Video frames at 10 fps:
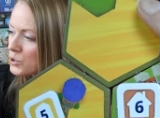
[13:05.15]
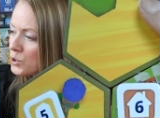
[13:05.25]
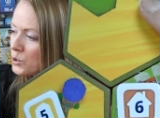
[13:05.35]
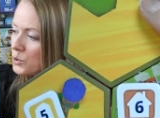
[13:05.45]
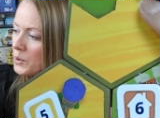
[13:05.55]

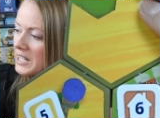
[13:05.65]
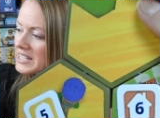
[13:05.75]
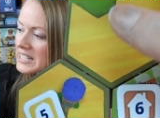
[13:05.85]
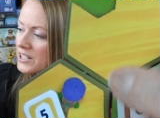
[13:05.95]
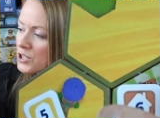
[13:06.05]
to
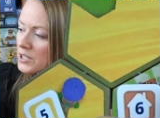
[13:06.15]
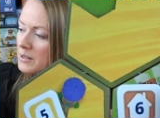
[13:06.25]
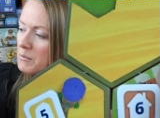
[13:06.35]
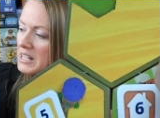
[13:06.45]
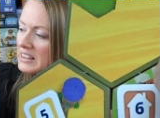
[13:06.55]

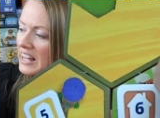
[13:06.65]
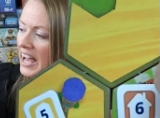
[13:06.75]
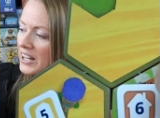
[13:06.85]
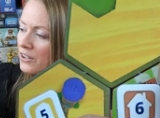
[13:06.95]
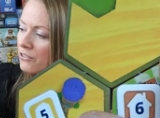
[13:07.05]
essentially meet
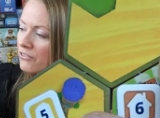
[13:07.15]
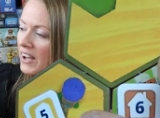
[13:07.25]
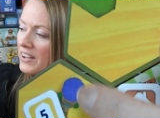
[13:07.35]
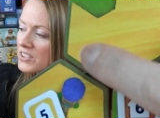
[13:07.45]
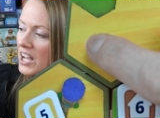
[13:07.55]
that of
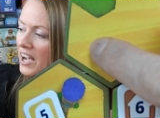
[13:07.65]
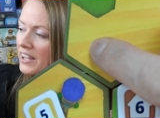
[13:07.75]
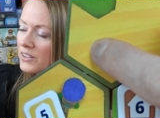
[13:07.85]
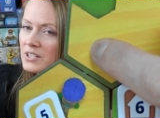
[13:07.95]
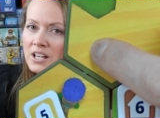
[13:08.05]
five
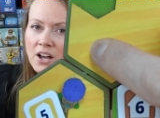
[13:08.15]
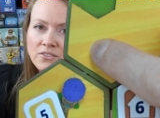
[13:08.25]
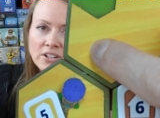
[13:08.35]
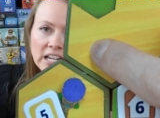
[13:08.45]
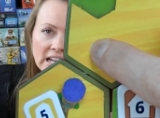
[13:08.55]
tiles
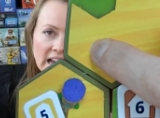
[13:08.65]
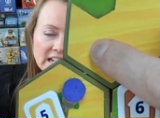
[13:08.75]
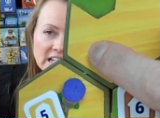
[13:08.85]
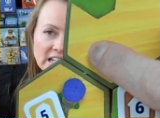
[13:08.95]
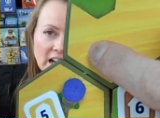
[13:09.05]
of
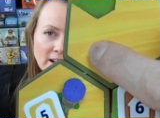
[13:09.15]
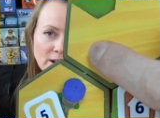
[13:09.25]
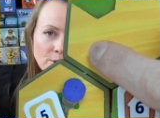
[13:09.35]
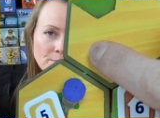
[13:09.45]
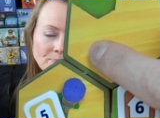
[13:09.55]
connected
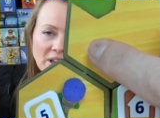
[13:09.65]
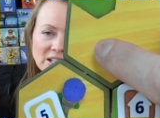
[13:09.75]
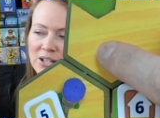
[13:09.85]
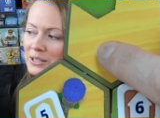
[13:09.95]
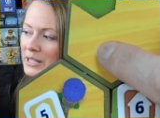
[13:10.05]
yellow.
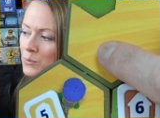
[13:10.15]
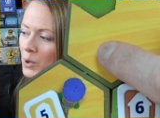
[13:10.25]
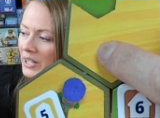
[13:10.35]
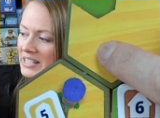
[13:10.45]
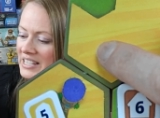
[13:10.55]
That's all I
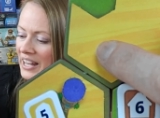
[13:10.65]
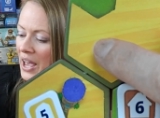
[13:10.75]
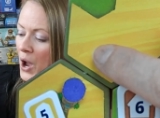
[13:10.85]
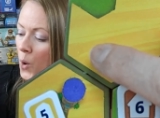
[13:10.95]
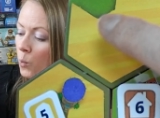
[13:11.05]
want.
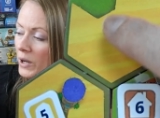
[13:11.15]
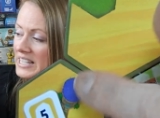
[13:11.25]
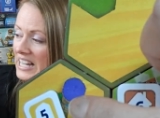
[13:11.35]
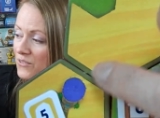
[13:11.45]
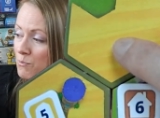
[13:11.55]

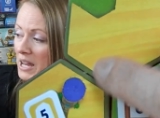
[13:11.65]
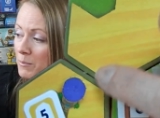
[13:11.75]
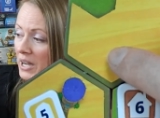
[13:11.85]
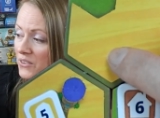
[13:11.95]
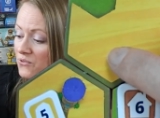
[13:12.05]
Once I've made
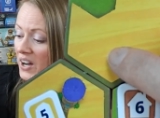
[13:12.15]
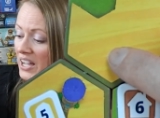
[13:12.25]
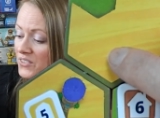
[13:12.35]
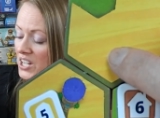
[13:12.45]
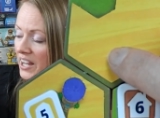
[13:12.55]
my
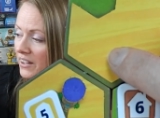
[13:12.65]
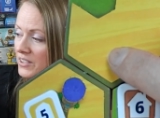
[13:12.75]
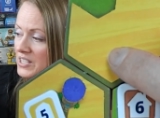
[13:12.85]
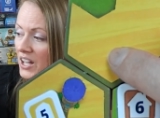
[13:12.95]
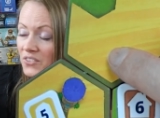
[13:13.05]
five
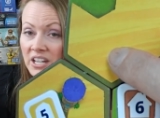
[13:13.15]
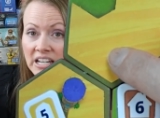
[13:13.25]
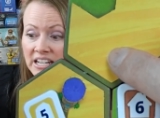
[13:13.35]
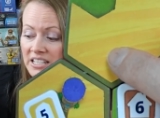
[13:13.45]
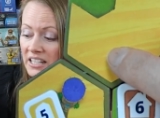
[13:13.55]
tiles of
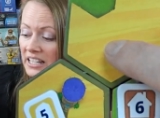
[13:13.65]
connected